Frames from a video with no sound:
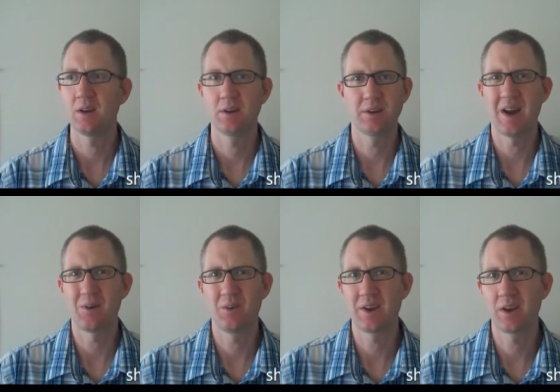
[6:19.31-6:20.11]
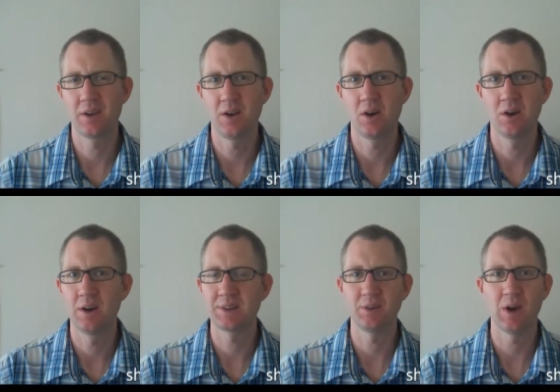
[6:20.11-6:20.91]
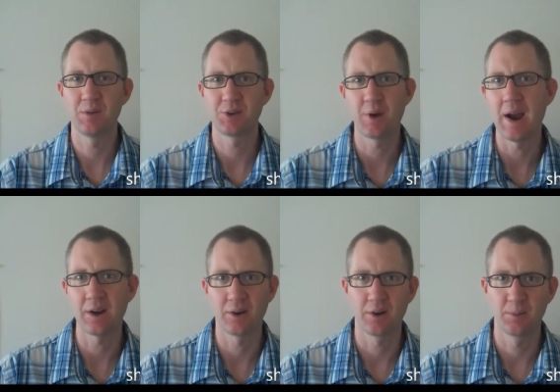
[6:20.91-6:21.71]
you're not really going to know unless you have a tracker,